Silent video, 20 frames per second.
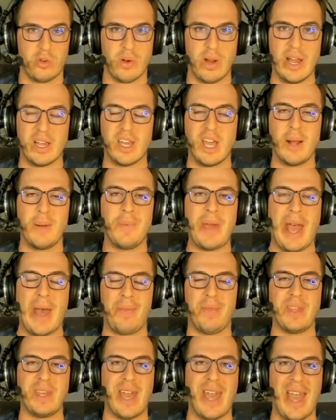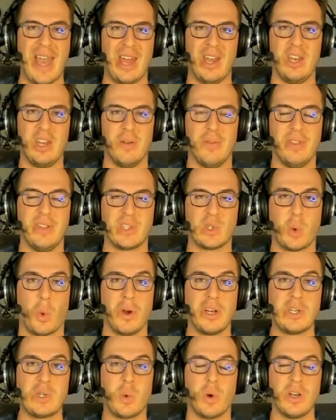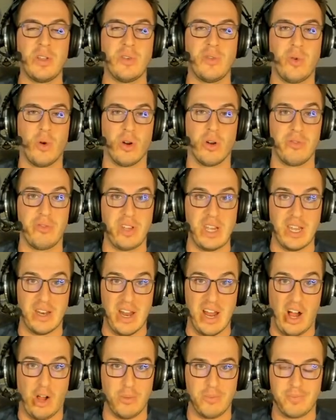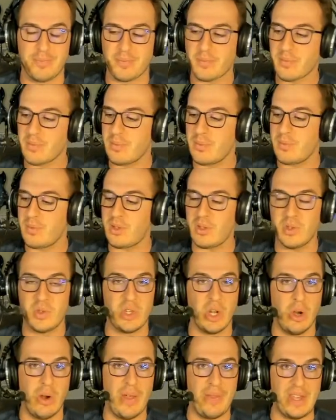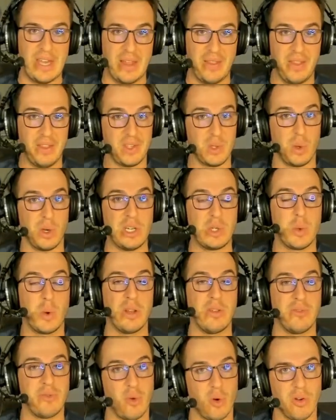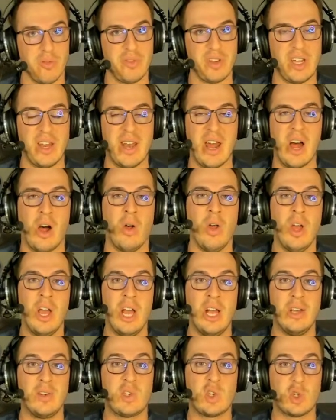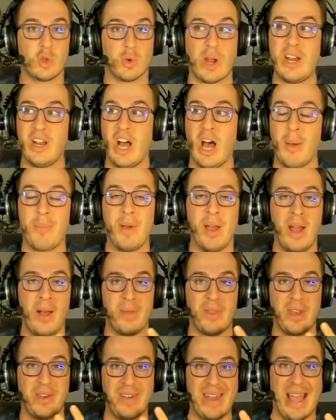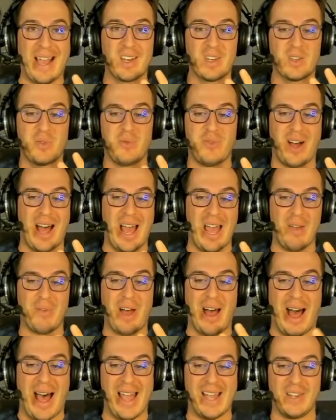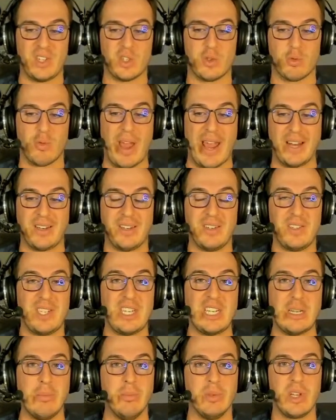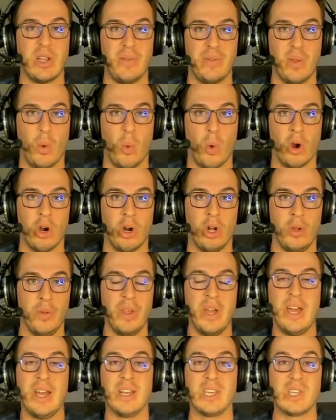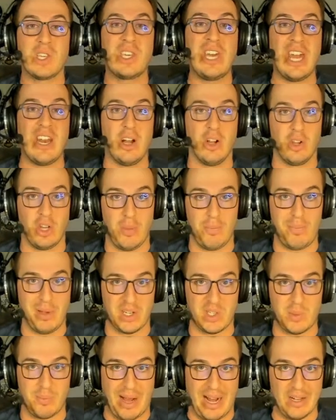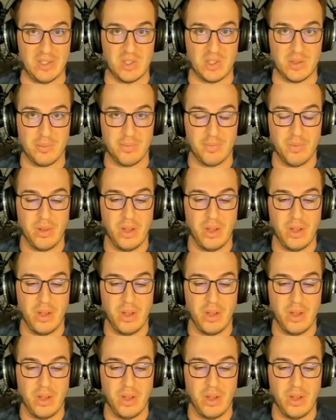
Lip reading: ranking at the end of the 2024 VNL. So at the end of the 2024 VNL, straight up, the next 5 highest ranked teams in the world get Olympic spots.